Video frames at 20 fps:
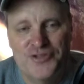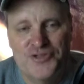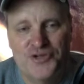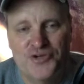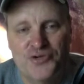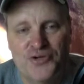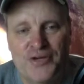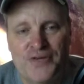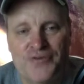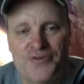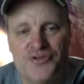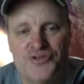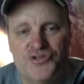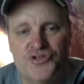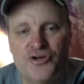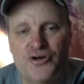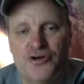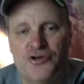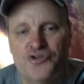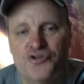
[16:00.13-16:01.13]
to create the
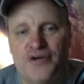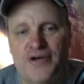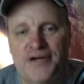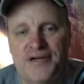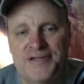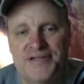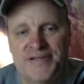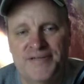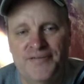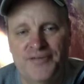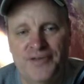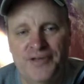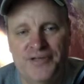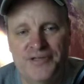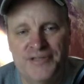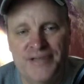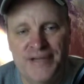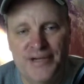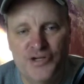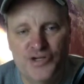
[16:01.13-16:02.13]
Star Trek
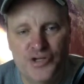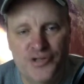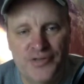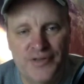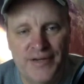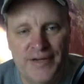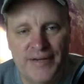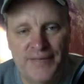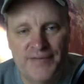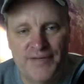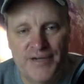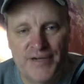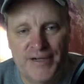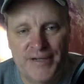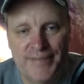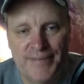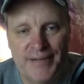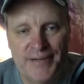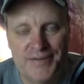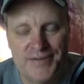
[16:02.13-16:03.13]
civilization that I've
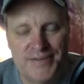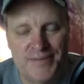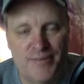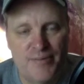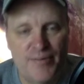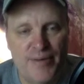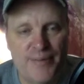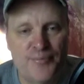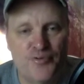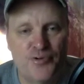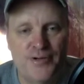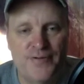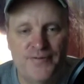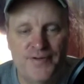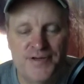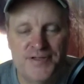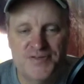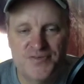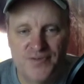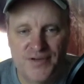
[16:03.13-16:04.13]
talked about in some of my
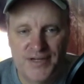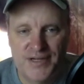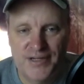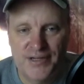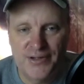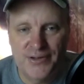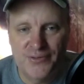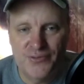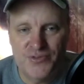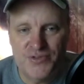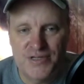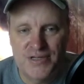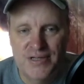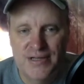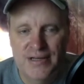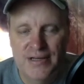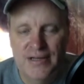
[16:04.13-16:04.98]
previous videos